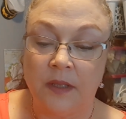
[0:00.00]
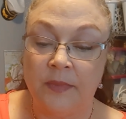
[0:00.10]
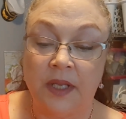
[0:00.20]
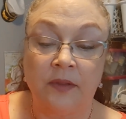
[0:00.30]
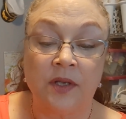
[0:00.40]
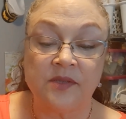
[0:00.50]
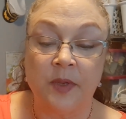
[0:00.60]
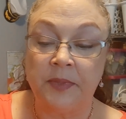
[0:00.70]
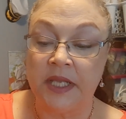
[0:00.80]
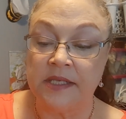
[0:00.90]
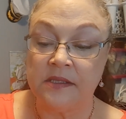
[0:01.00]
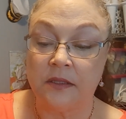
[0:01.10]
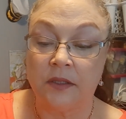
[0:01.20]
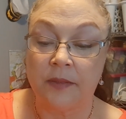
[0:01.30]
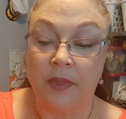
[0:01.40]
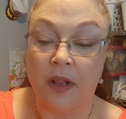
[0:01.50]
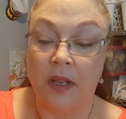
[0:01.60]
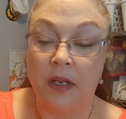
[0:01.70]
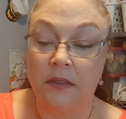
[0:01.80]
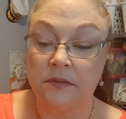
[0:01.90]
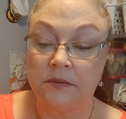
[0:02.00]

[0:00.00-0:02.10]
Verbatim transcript: Man, I lost my place. Come on.